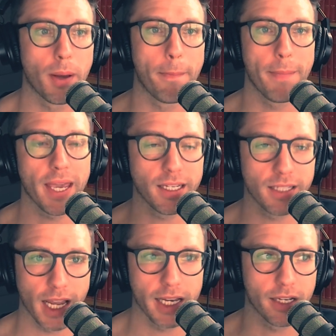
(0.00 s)

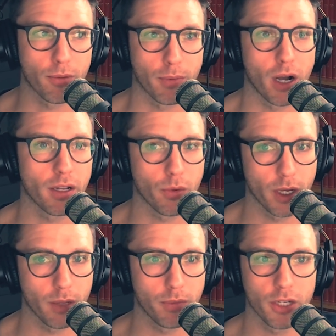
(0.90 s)
maintaining our body
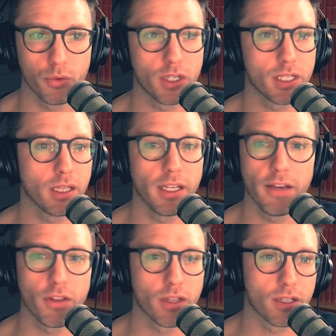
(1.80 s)
weight, because we just
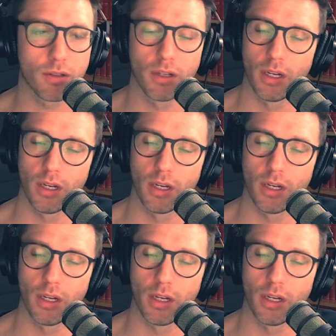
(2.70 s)
live in this